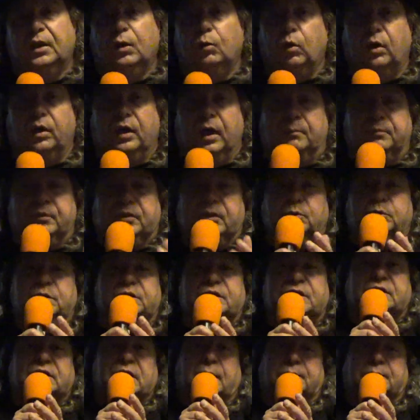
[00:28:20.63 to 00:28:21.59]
What I'm doing is